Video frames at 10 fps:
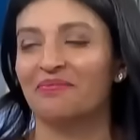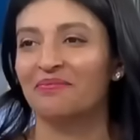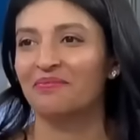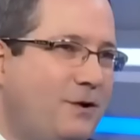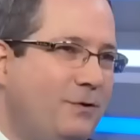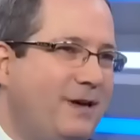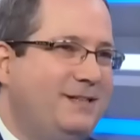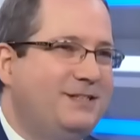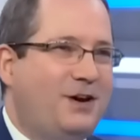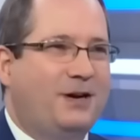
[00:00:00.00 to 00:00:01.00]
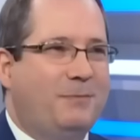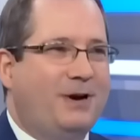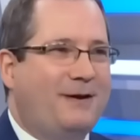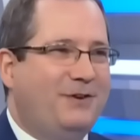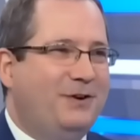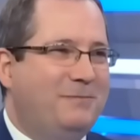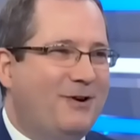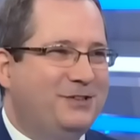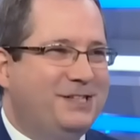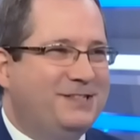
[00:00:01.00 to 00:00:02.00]
Yeah, they don't like to talk about having good
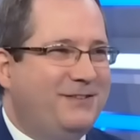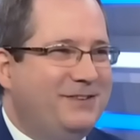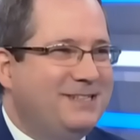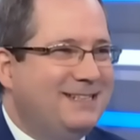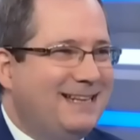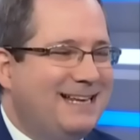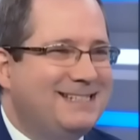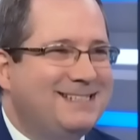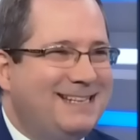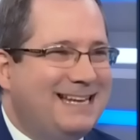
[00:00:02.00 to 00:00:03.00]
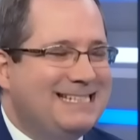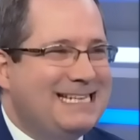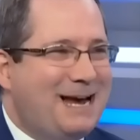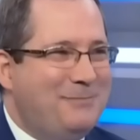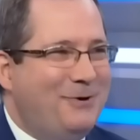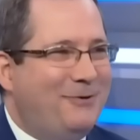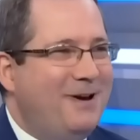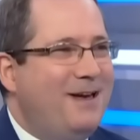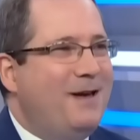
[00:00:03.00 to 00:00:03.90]
margins. Obviously, that's taboo.